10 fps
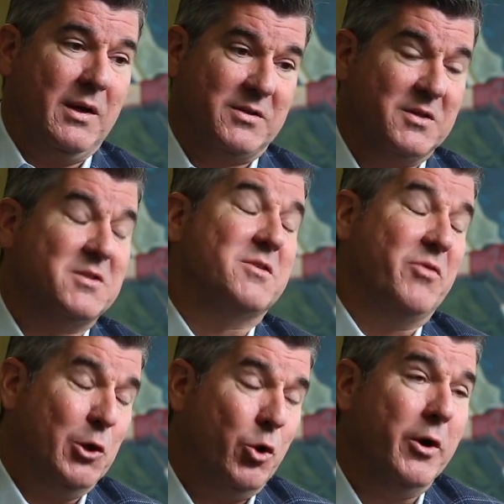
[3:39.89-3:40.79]
assistance of
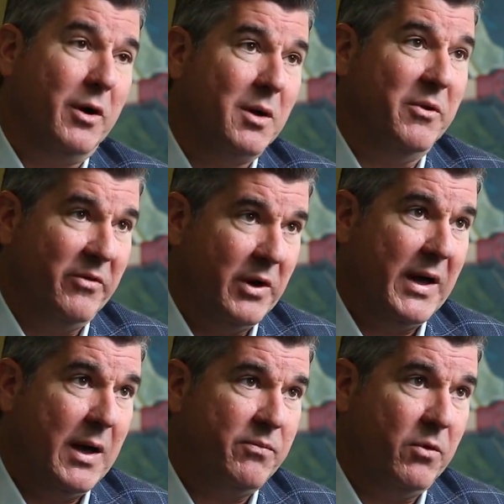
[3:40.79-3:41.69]
a lawyer can be very
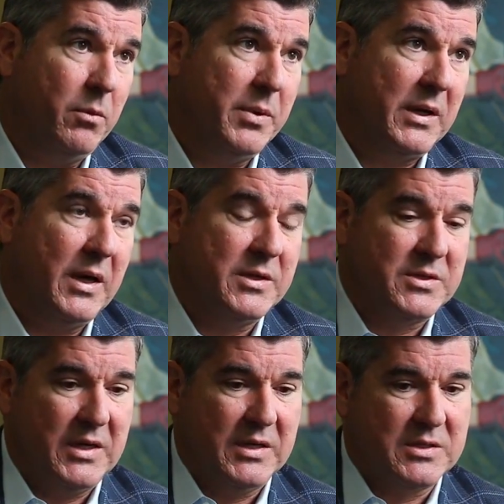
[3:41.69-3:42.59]
helpful,
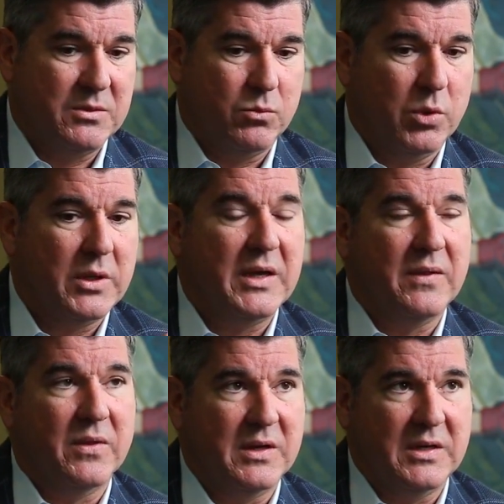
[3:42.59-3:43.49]
because it's really
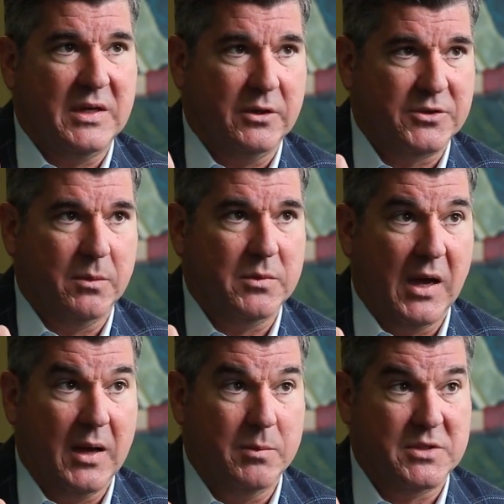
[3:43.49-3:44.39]
in the details
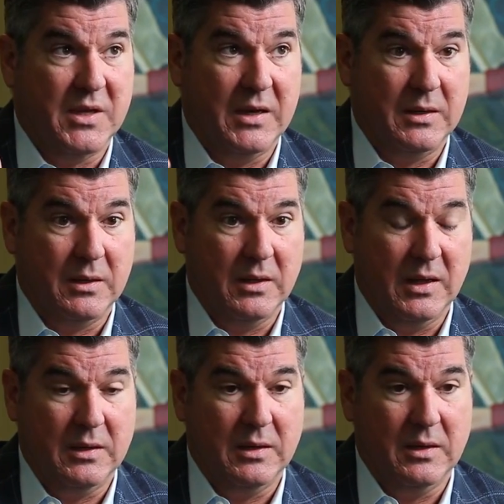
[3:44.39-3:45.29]
sometimes that
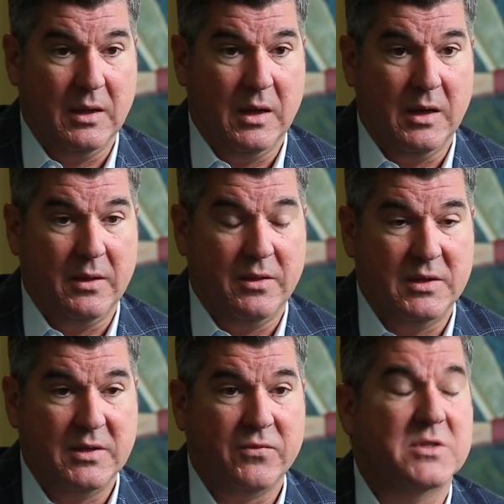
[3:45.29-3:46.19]
the
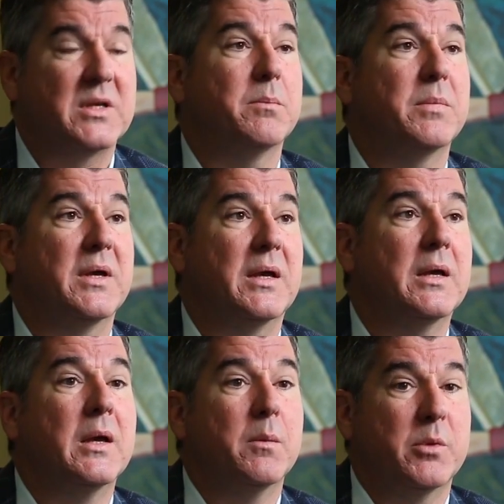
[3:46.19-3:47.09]
difference can be
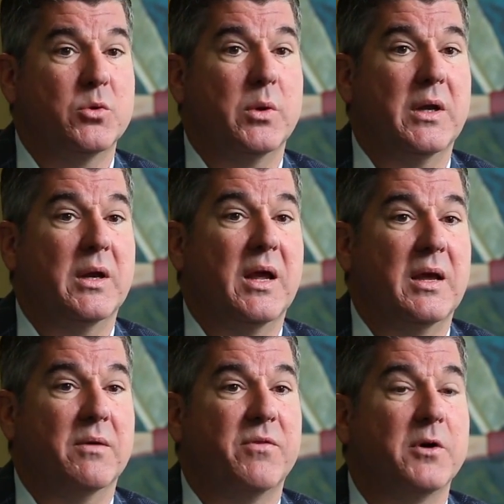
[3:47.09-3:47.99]
between
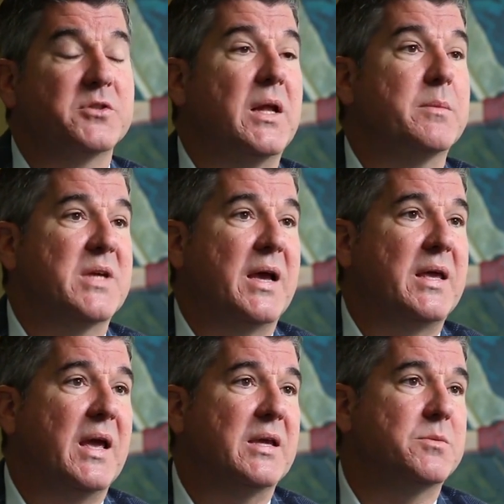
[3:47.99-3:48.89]
a False Claims Act
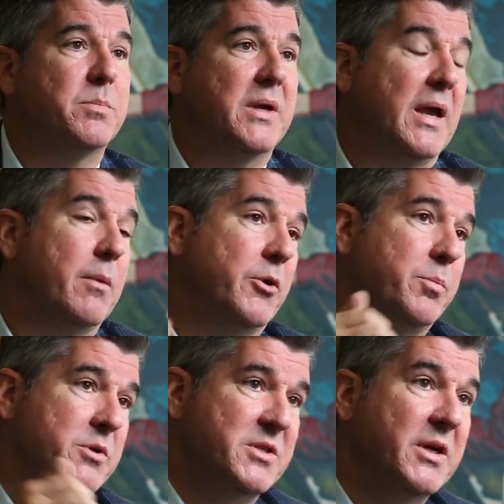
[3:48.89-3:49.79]
case being able to
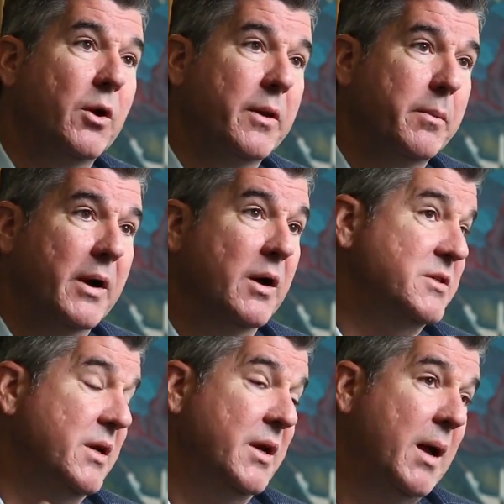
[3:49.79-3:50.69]
proceed on the
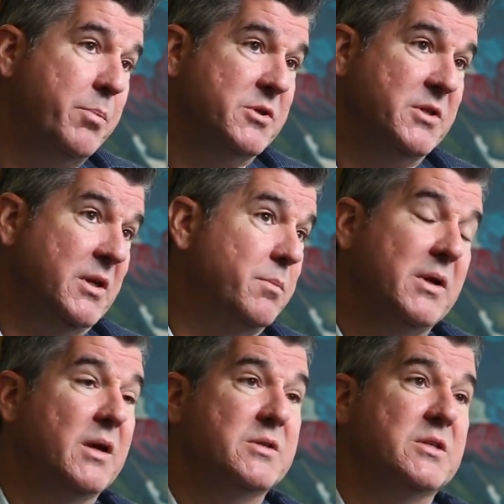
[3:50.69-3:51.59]
merits and not proceed
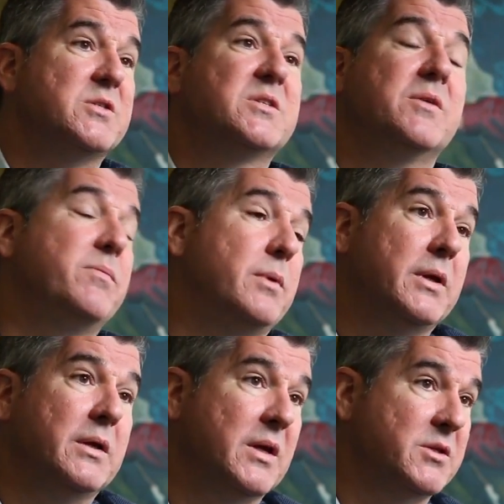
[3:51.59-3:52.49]
because it
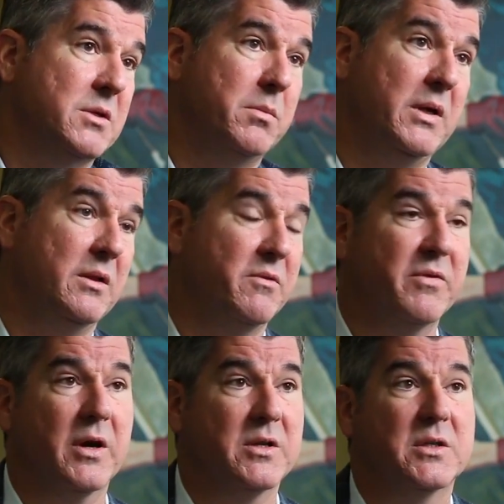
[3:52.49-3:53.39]
simply doesn't meet the
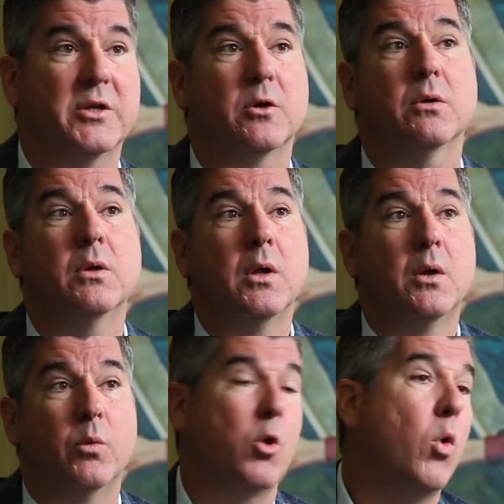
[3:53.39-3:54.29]
various legal
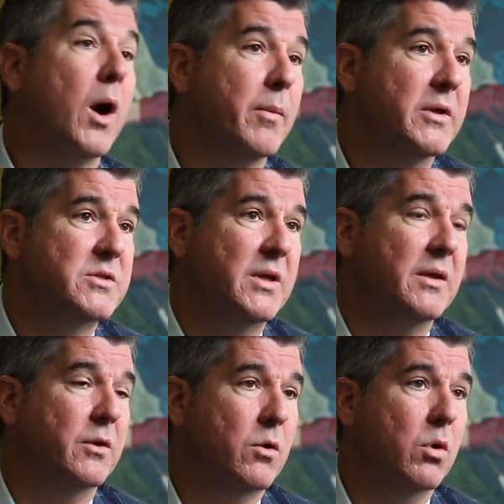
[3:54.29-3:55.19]
requirements
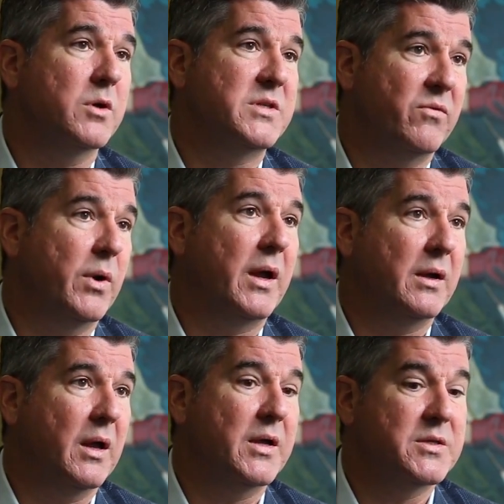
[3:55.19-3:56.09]
that the courts have
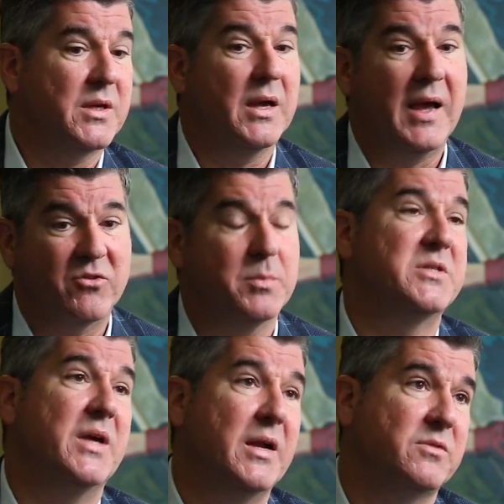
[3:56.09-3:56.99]
recognized have to be
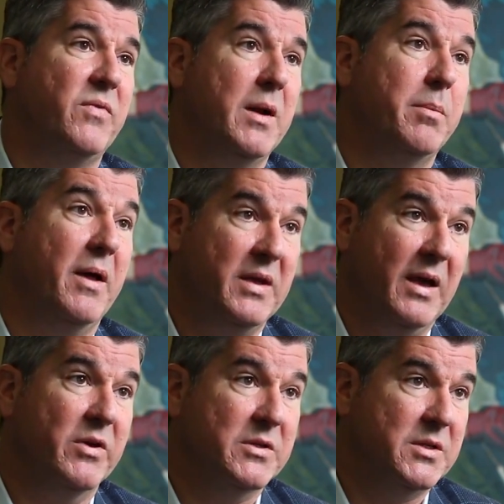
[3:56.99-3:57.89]
satisfied by the
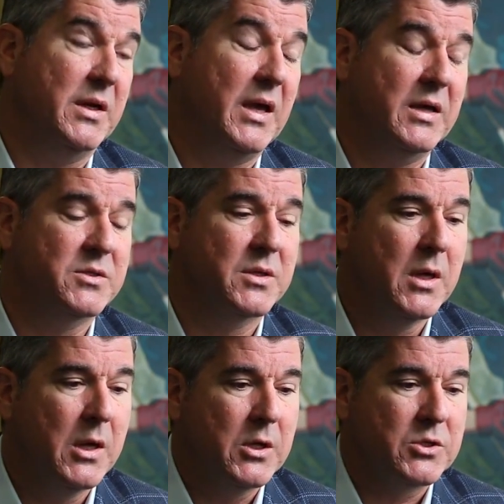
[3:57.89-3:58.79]
evidence in a case.
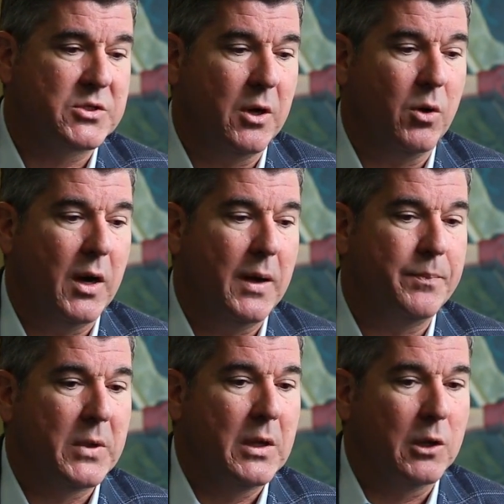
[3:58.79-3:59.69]
So
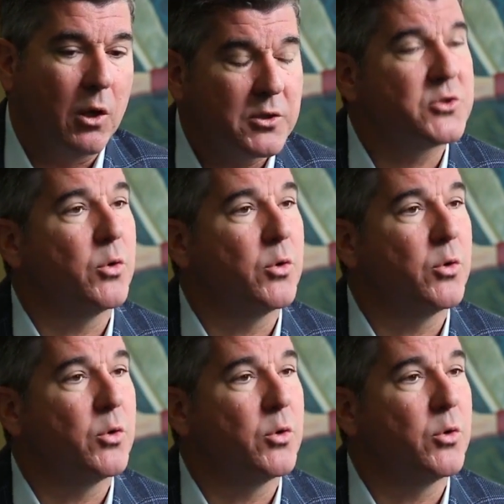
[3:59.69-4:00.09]
long